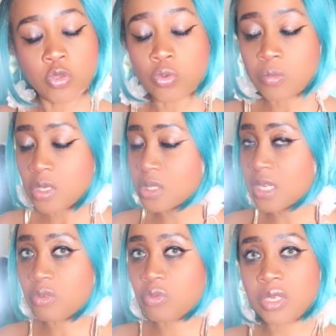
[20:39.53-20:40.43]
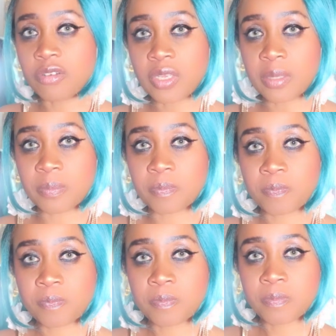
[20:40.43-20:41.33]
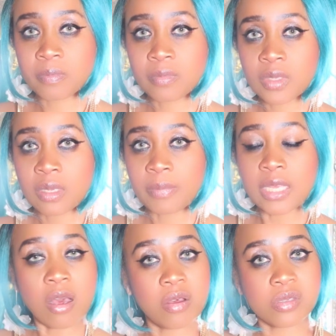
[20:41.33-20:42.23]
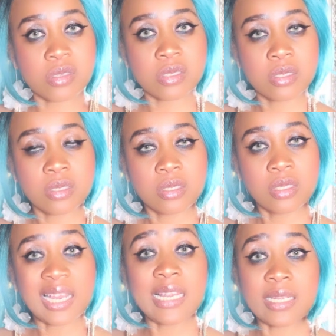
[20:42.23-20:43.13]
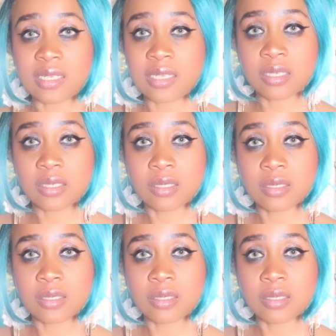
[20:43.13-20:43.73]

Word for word: You must get rid of him, because clearly